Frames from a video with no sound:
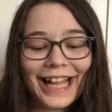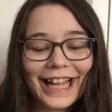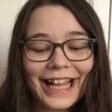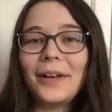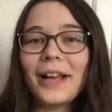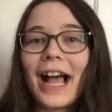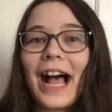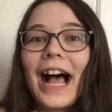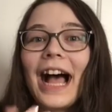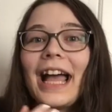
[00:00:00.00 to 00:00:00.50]

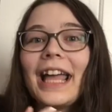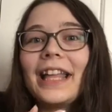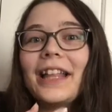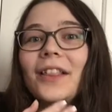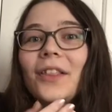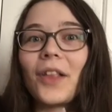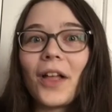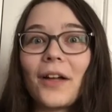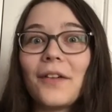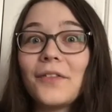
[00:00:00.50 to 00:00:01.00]
I
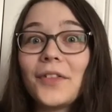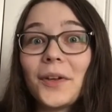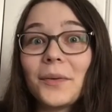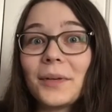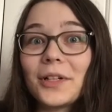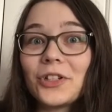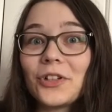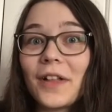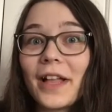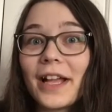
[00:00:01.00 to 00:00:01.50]
love the
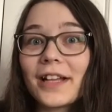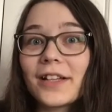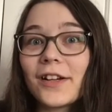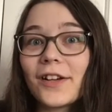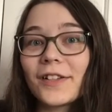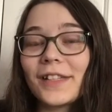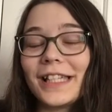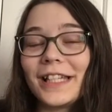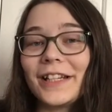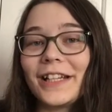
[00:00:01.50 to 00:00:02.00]
original
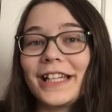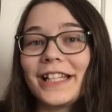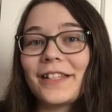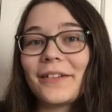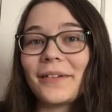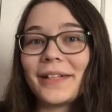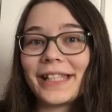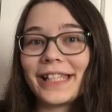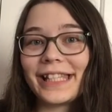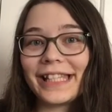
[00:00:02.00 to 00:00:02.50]
ACOSF series,
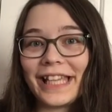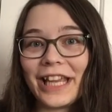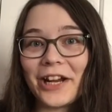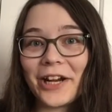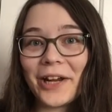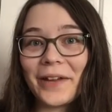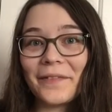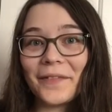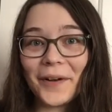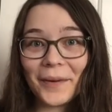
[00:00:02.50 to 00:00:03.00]
so it's
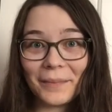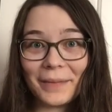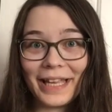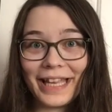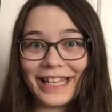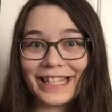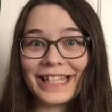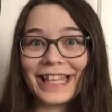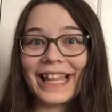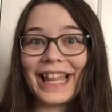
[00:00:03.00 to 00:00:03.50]
scary for
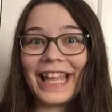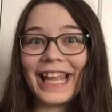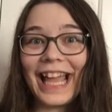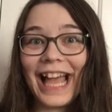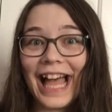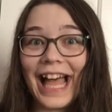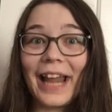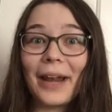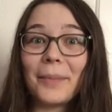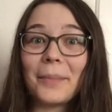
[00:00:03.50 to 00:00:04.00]
me to
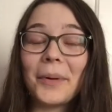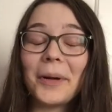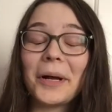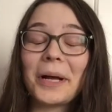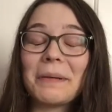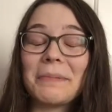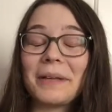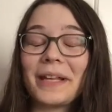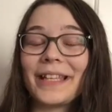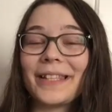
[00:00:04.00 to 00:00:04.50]
add a
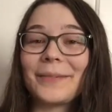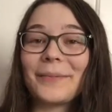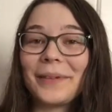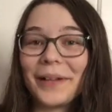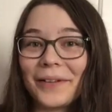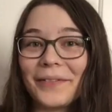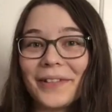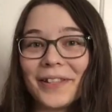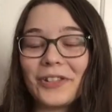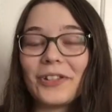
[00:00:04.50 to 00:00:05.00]
book because what
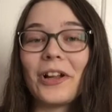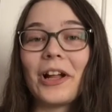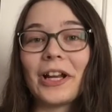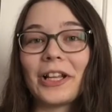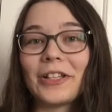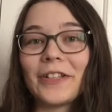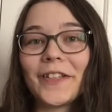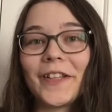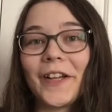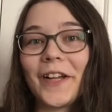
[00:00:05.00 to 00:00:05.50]
if it's not
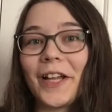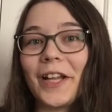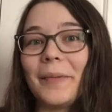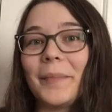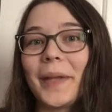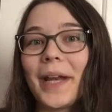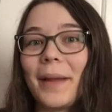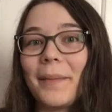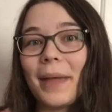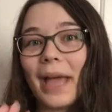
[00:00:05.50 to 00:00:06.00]
as good?
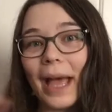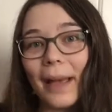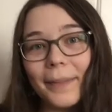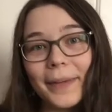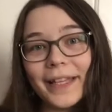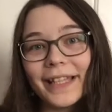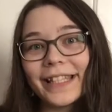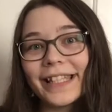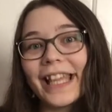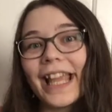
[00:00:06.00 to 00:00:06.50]
But I'm
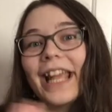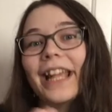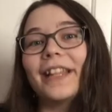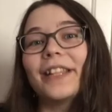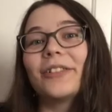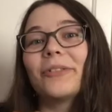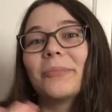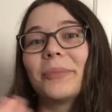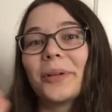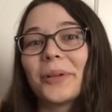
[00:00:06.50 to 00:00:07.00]
happy to say
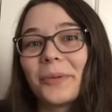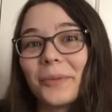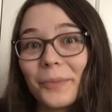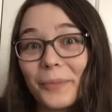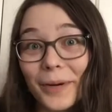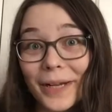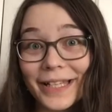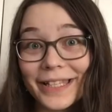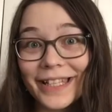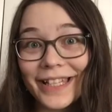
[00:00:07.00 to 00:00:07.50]
this book
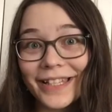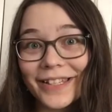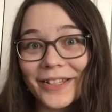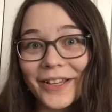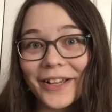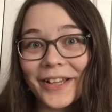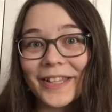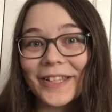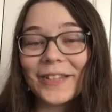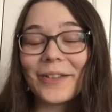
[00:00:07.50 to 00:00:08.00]
was as
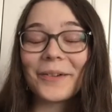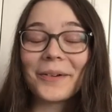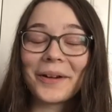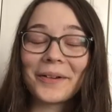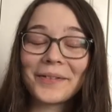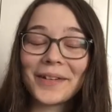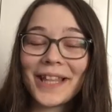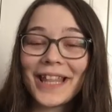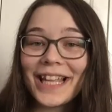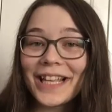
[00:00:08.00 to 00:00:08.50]
good, so
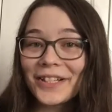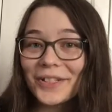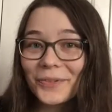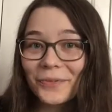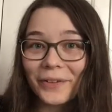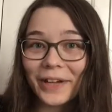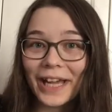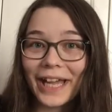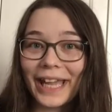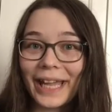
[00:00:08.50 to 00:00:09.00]
everything is
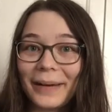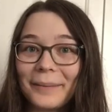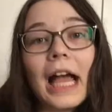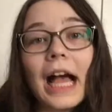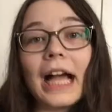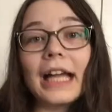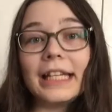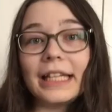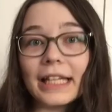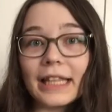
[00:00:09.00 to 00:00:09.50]
fine.
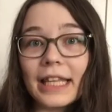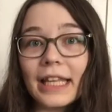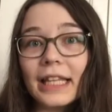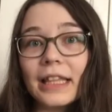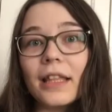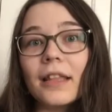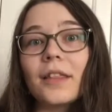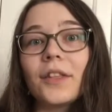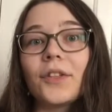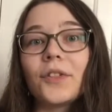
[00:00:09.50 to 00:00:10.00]
I did think
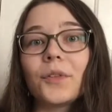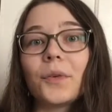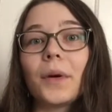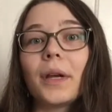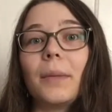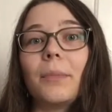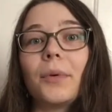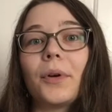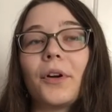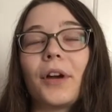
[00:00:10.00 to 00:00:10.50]
that the
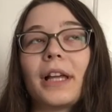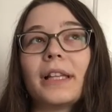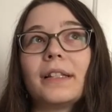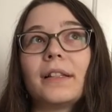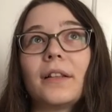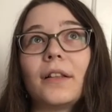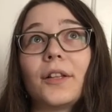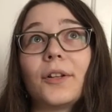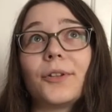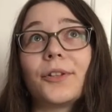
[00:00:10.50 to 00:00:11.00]
story progressed
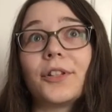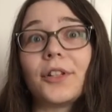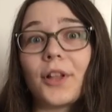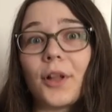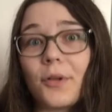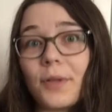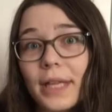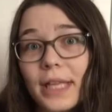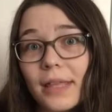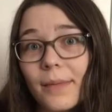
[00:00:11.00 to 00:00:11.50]
a little
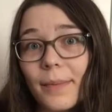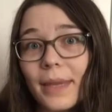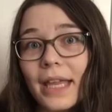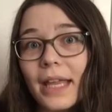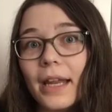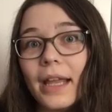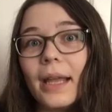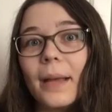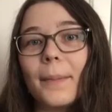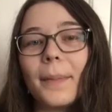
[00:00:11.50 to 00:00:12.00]
slowly in the
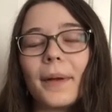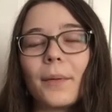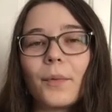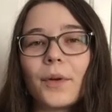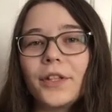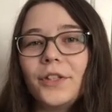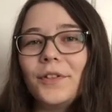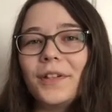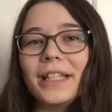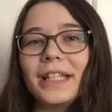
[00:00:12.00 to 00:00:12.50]
beginning, but
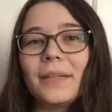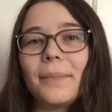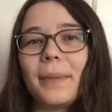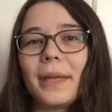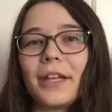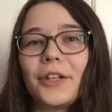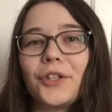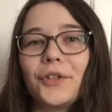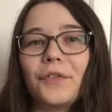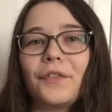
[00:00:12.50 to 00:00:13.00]
once you get to
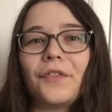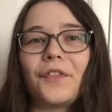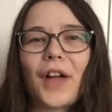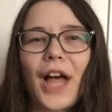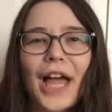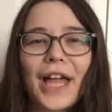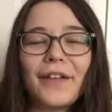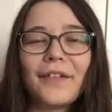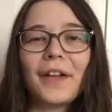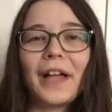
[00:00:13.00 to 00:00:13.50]
page
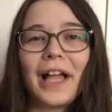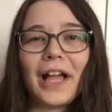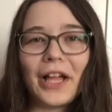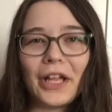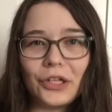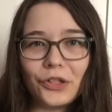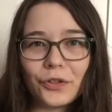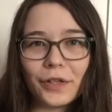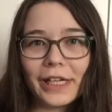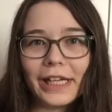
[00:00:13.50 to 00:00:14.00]

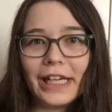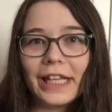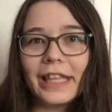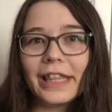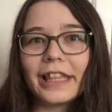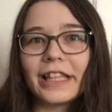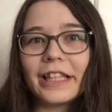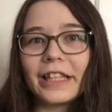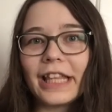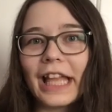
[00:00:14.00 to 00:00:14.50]
500,
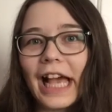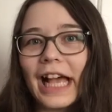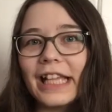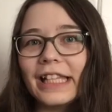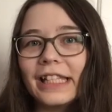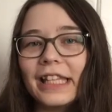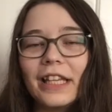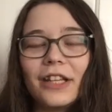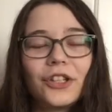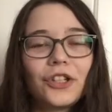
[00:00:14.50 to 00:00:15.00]
the
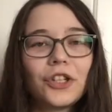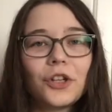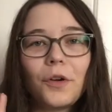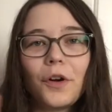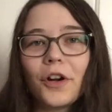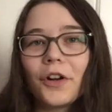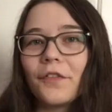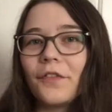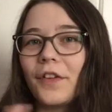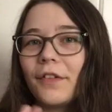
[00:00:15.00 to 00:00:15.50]
last
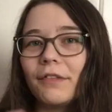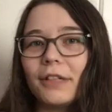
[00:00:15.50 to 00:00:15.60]
250